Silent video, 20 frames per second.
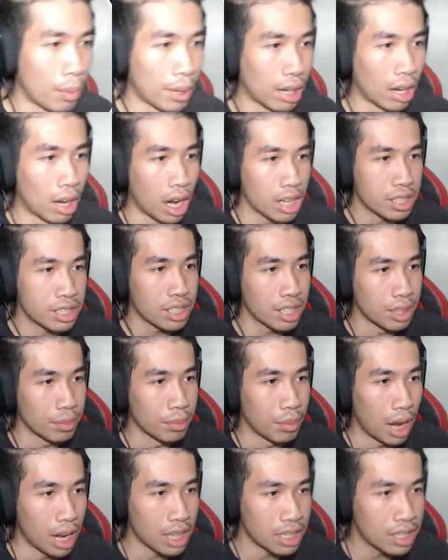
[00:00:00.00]
god, I see him.
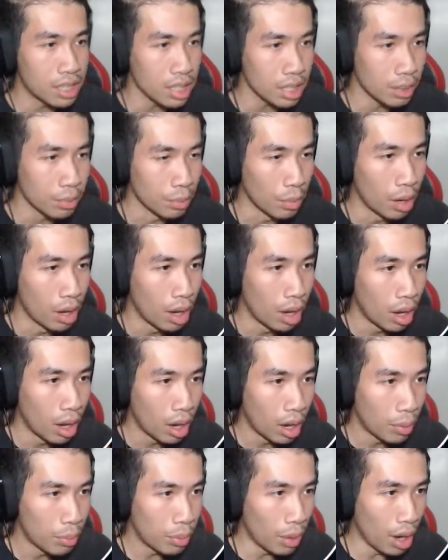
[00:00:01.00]
I see him.
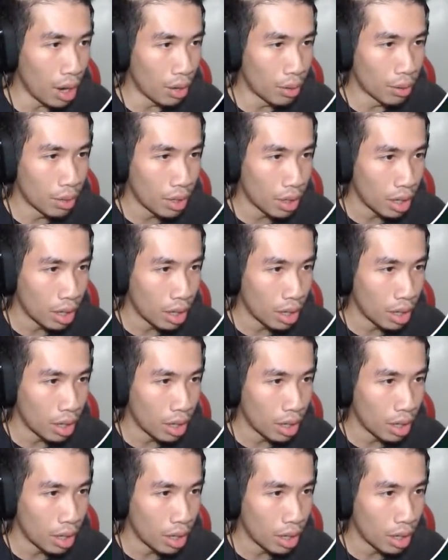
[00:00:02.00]
Bro!